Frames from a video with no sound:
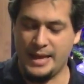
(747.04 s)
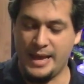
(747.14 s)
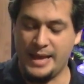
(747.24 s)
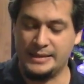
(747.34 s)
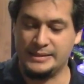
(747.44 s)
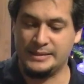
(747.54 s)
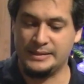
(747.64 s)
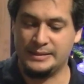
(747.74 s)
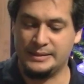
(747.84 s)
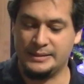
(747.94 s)
and
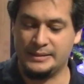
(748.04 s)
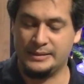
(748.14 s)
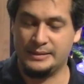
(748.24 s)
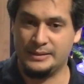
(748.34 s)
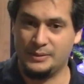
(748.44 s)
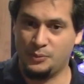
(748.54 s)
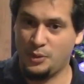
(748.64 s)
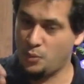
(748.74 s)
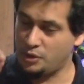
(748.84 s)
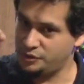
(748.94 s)

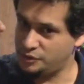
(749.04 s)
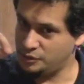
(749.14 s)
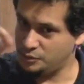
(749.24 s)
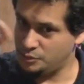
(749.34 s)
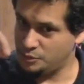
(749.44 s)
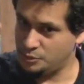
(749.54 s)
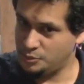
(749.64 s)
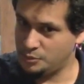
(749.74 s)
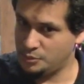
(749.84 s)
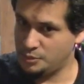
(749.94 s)
we want to
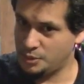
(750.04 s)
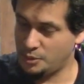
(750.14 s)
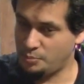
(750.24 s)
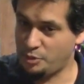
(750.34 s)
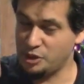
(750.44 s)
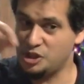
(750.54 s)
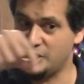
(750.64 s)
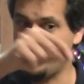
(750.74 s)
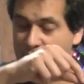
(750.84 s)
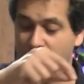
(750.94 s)
punch
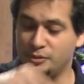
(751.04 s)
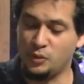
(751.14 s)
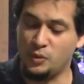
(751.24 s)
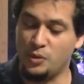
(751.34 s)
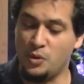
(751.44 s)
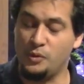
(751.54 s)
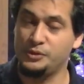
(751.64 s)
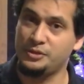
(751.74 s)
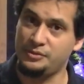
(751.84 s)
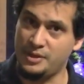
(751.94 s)
them out all the holes
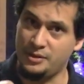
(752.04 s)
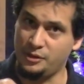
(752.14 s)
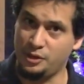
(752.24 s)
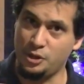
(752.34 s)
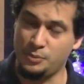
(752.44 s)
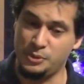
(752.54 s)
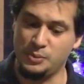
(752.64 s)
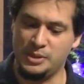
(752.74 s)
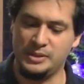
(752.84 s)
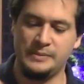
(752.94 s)
so the cubes
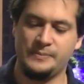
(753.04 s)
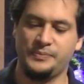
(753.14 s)
will